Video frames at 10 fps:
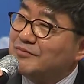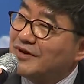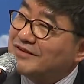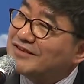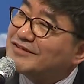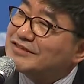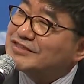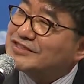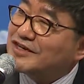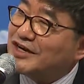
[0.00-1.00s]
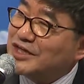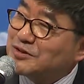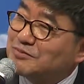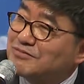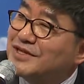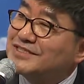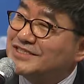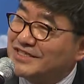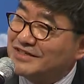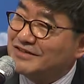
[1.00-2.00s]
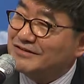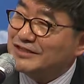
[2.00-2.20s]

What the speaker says: but I think this is a kind of blessing.